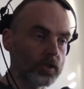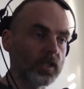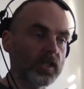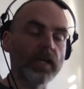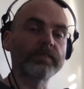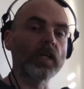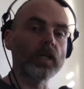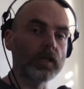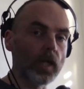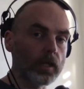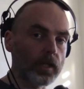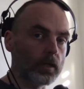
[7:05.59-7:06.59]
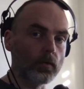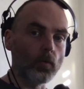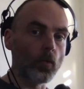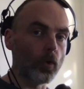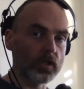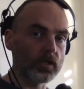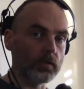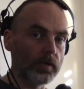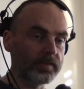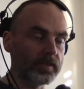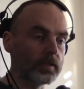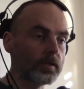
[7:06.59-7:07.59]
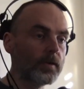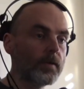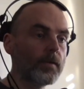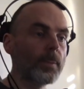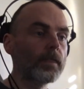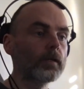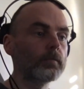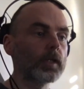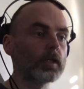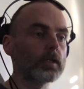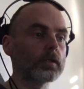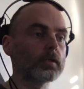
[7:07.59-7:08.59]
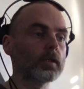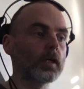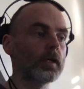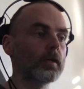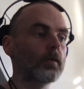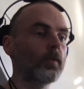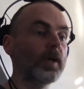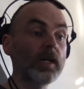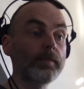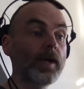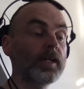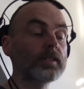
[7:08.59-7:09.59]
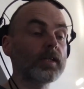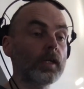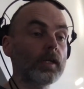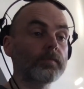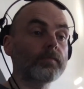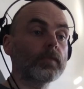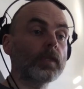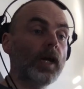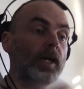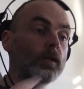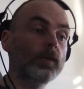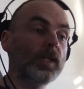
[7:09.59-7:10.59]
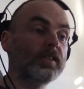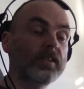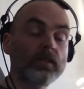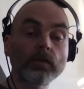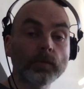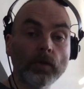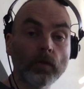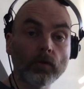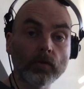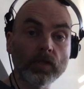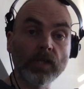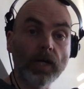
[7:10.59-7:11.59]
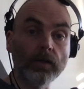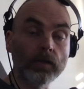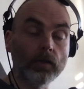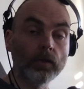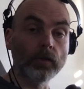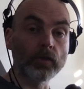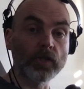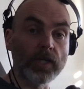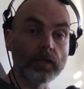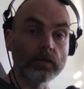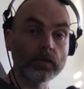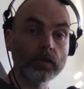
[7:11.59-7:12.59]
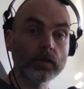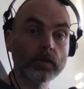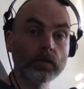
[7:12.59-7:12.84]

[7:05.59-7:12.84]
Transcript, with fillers: It looks like I've done nothing whatsoever because when I'm editing, I don't want to deal with all those silent audio channels.